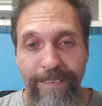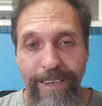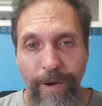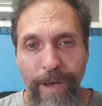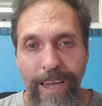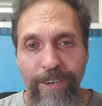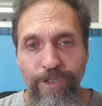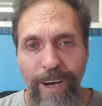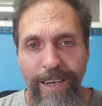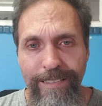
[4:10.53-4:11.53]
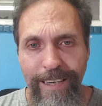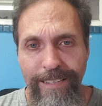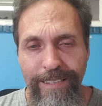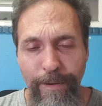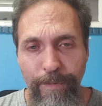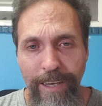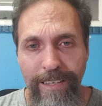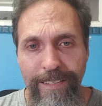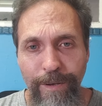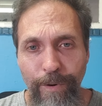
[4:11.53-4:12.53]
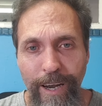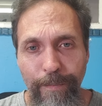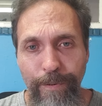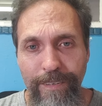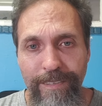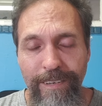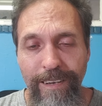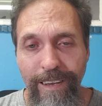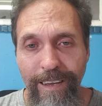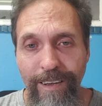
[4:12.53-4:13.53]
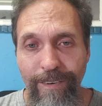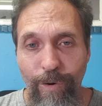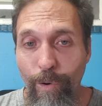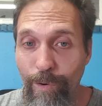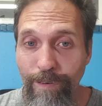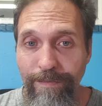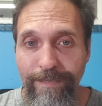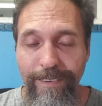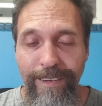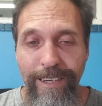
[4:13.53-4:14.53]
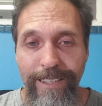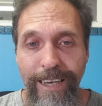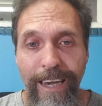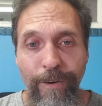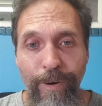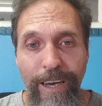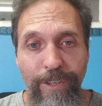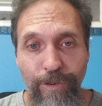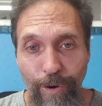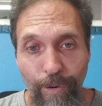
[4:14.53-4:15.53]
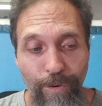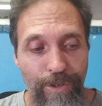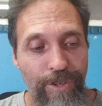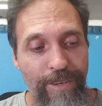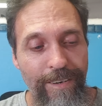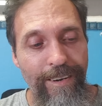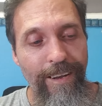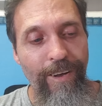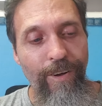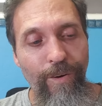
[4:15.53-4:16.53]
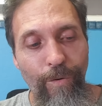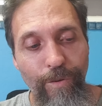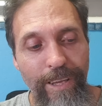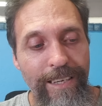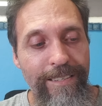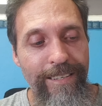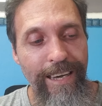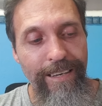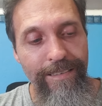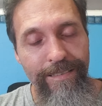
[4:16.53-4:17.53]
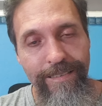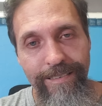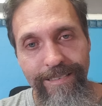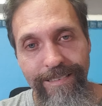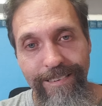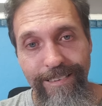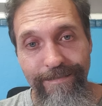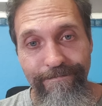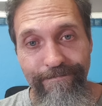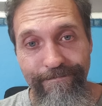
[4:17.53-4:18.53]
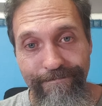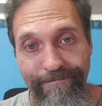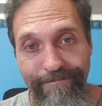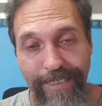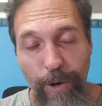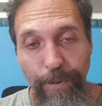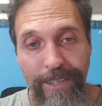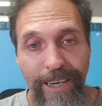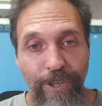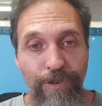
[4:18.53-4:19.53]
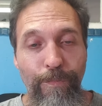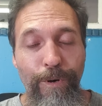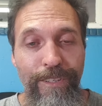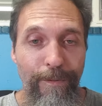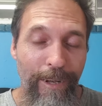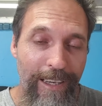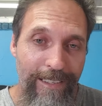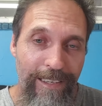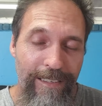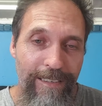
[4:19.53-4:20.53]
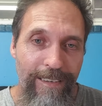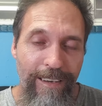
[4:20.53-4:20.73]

Go ahead and try and test something and see what happens. Or is he getting ready to launch? all these things are potential possibilities.